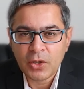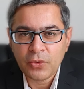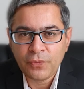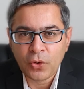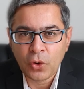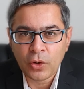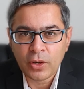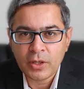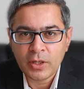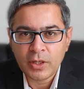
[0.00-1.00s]
for
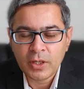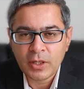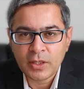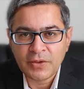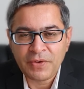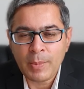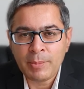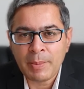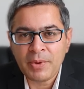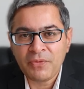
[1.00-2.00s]
the family
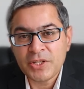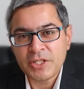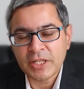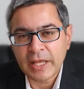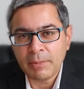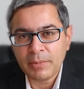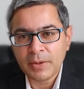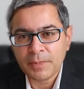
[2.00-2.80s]
member visiting them,